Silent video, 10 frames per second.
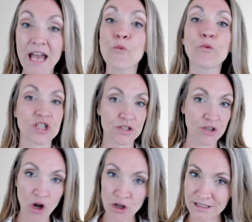which is
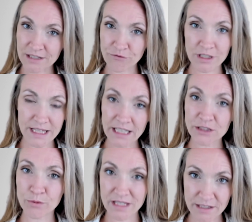called different
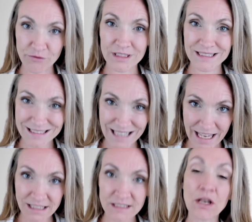things with different
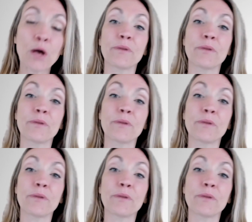states,